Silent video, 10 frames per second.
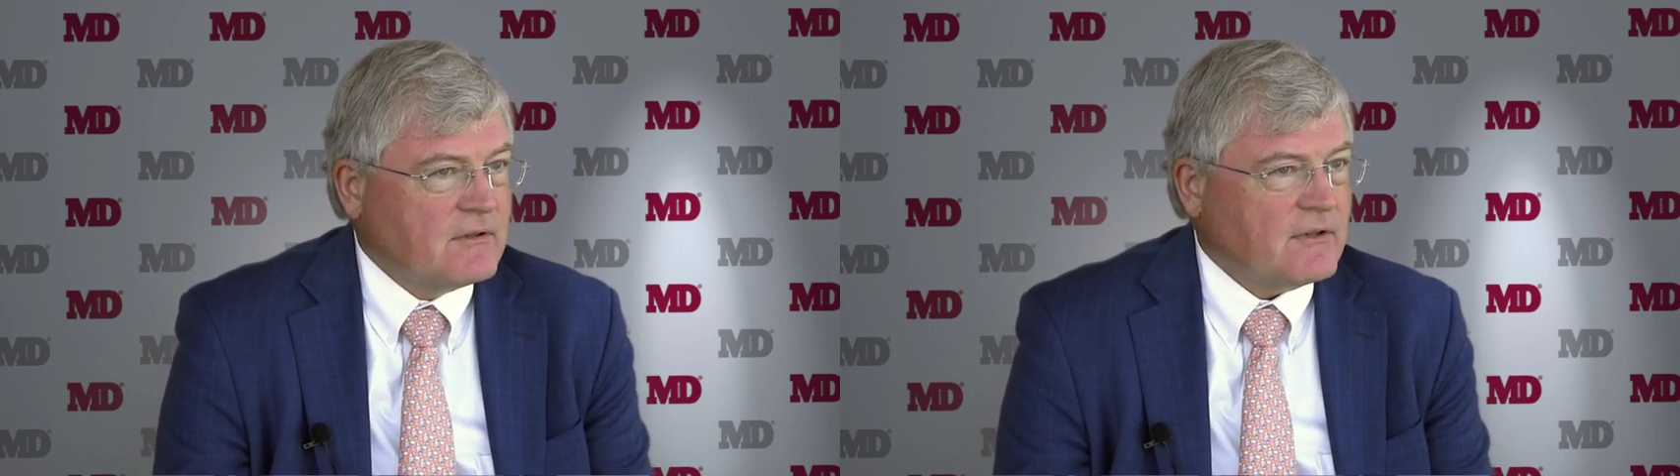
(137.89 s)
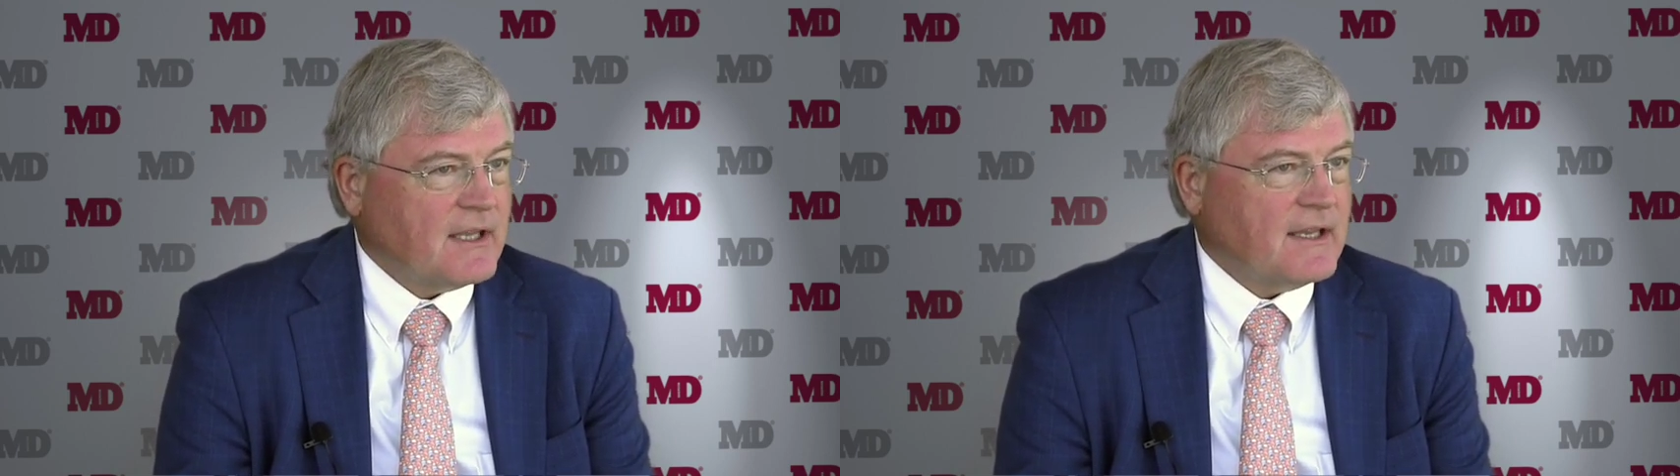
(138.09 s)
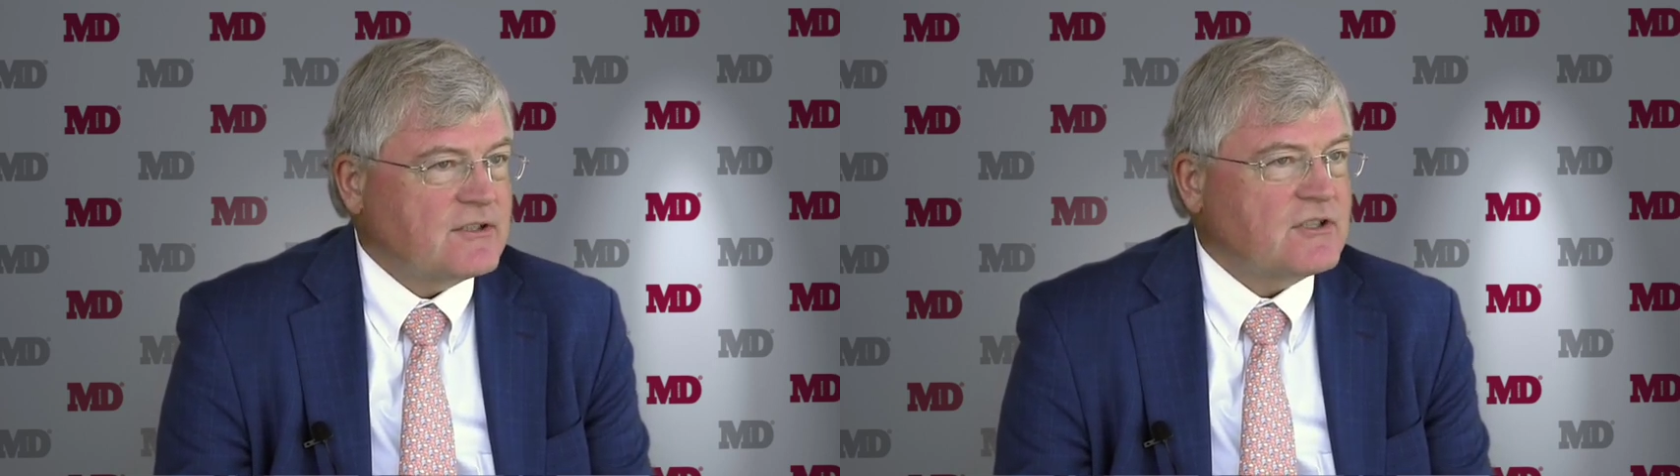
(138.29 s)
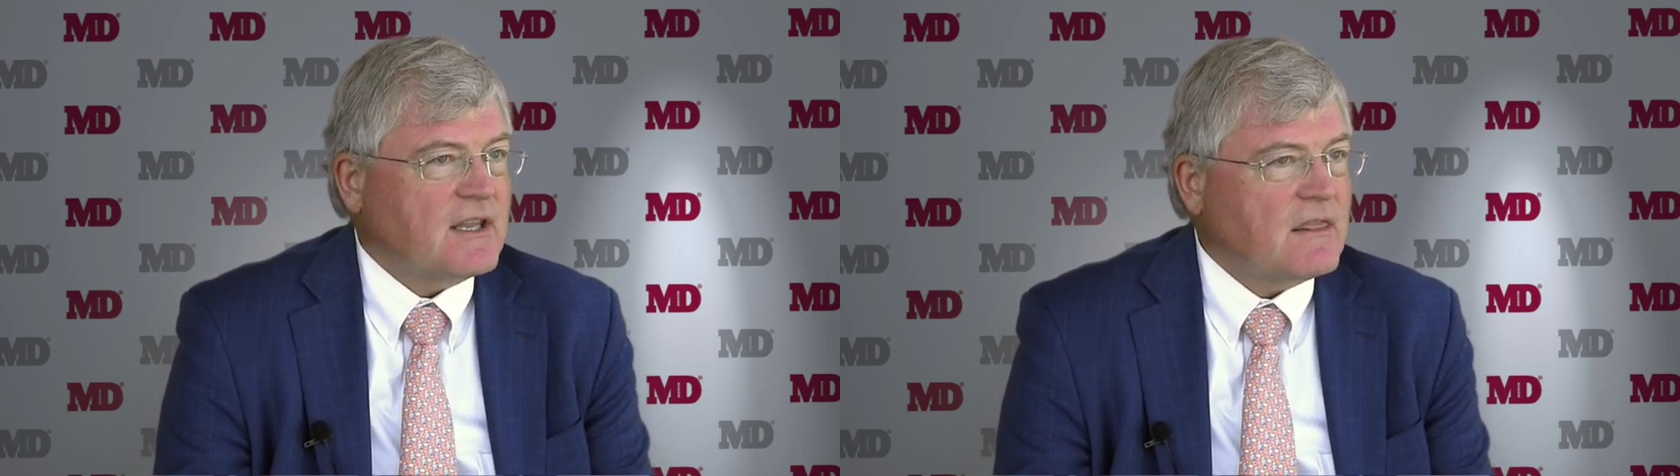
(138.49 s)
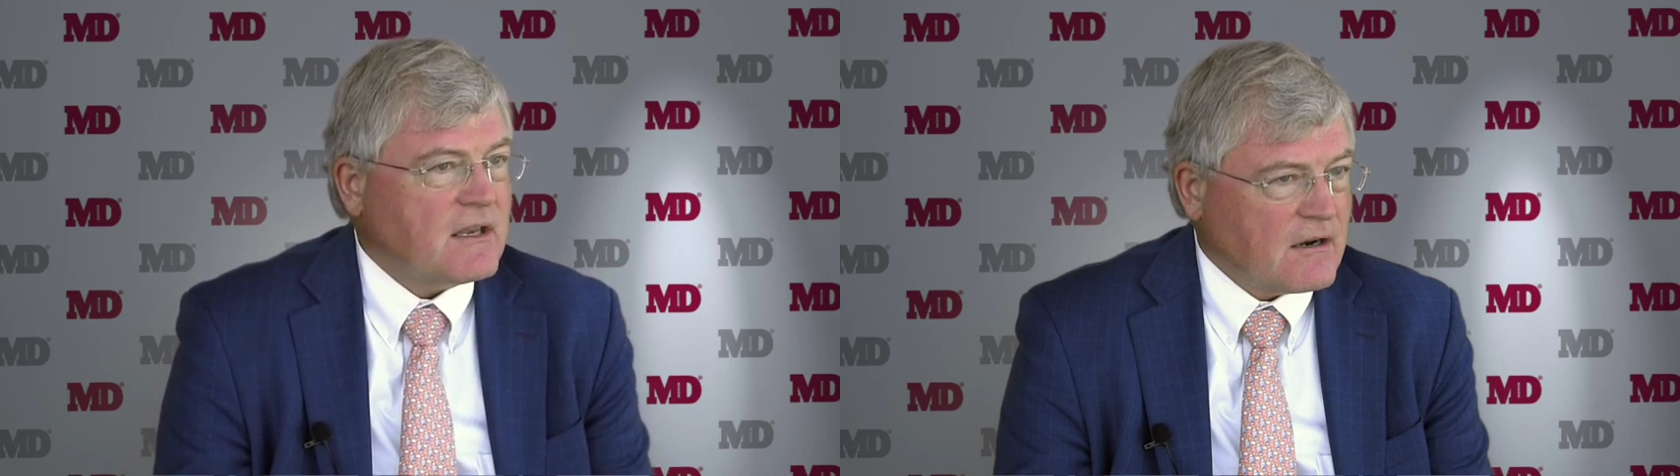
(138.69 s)
looking at
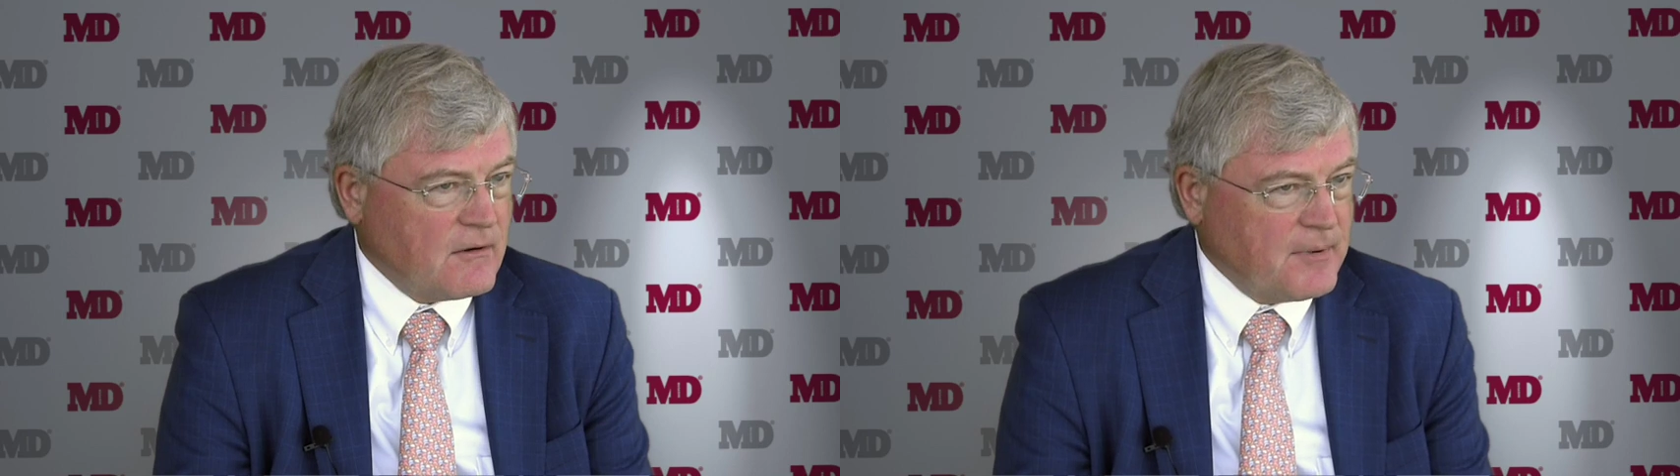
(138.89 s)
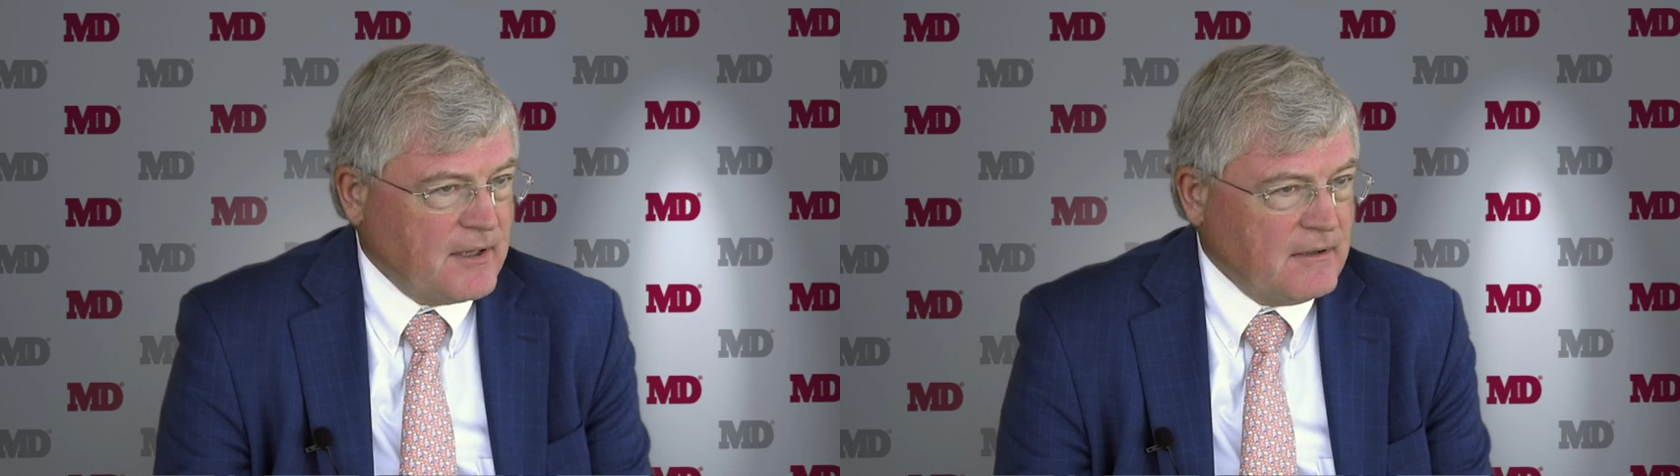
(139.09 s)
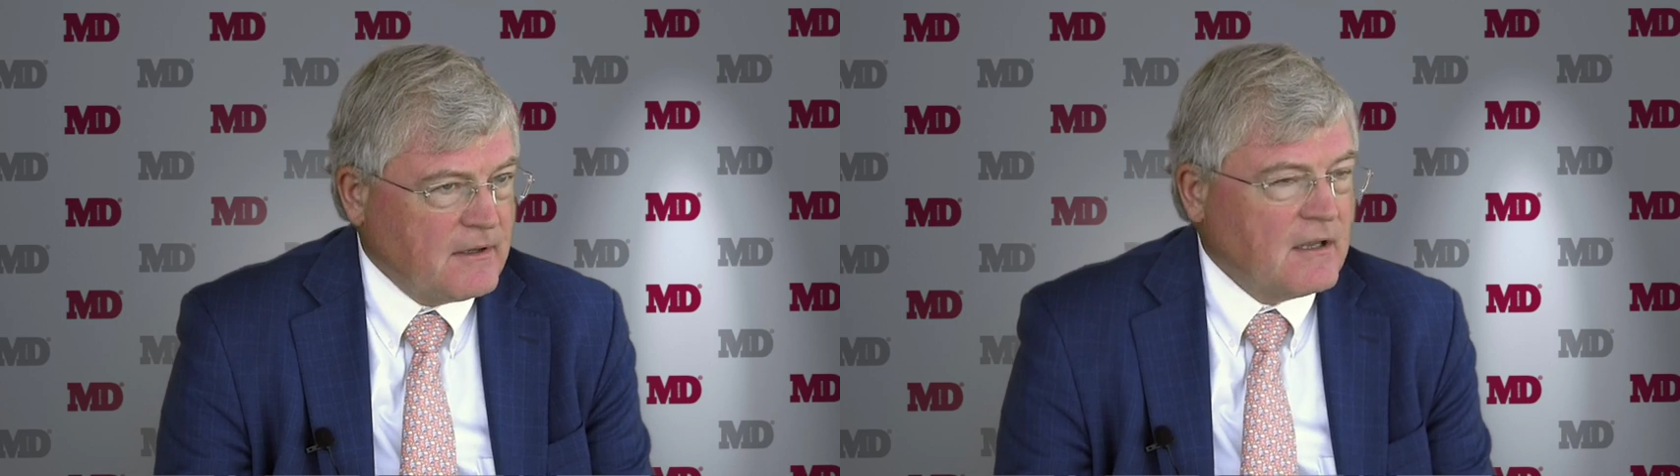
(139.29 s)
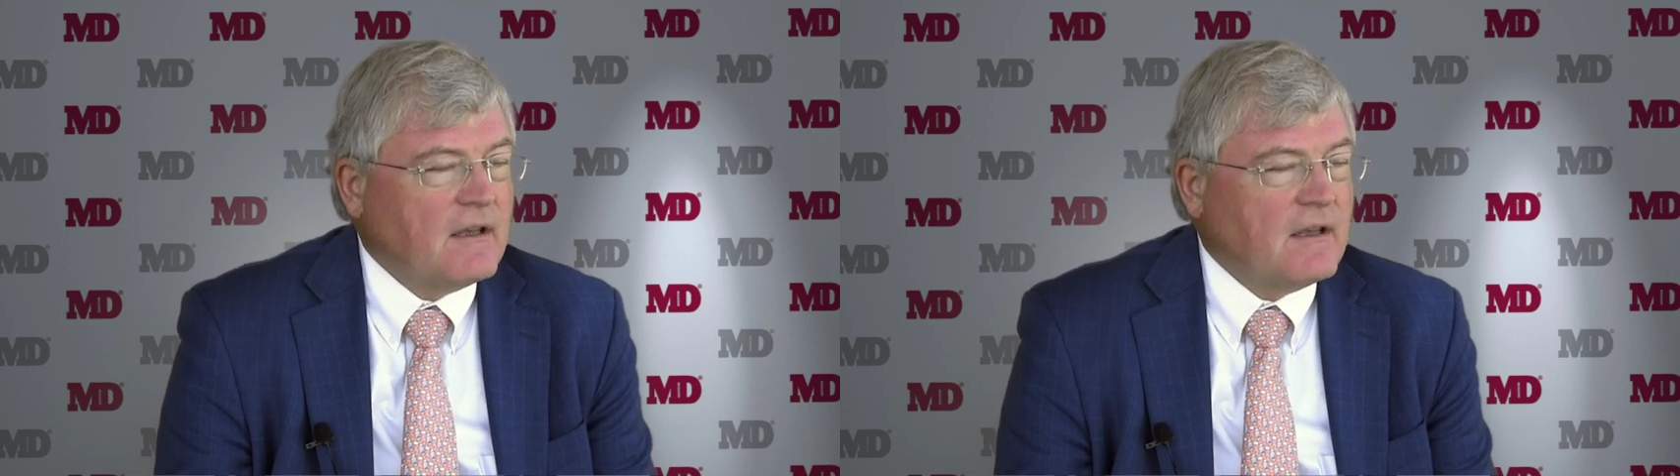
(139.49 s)
gene therapy